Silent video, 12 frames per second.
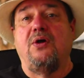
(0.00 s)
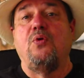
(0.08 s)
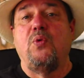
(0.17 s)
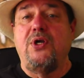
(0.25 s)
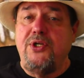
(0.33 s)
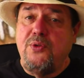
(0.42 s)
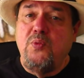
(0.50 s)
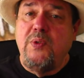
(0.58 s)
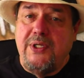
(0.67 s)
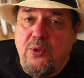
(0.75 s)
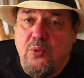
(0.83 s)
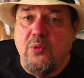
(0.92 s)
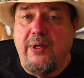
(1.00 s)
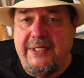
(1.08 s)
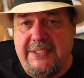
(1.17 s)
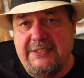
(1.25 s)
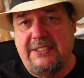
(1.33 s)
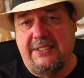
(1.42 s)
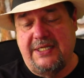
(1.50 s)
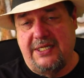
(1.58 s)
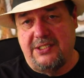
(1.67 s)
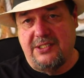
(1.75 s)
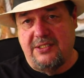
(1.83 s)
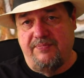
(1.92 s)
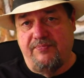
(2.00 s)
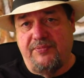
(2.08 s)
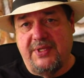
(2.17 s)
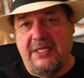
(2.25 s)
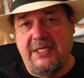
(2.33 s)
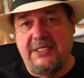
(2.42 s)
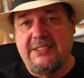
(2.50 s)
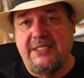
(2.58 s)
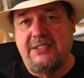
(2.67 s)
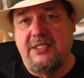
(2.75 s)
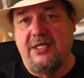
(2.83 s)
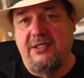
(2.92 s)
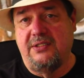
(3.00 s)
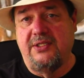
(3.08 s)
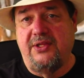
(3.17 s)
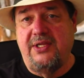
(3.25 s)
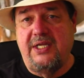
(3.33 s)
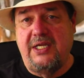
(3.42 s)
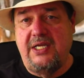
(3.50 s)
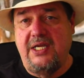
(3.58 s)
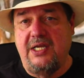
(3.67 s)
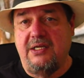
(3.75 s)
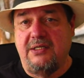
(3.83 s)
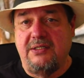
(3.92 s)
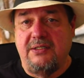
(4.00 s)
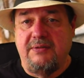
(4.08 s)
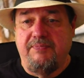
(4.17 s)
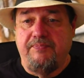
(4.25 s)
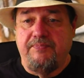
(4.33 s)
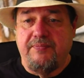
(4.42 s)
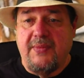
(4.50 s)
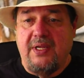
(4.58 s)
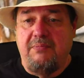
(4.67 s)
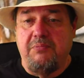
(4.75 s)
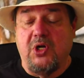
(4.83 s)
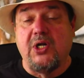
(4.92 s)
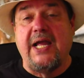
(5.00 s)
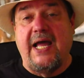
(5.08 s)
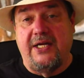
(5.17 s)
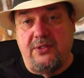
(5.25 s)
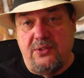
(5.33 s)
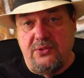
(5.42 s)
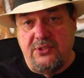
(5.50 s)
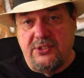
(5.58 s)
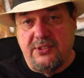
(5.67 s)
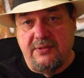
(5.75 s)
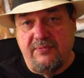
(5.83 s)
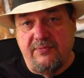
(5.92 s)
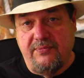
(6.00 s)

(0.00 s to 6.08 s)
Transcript: Where you will run into this is in the mercados,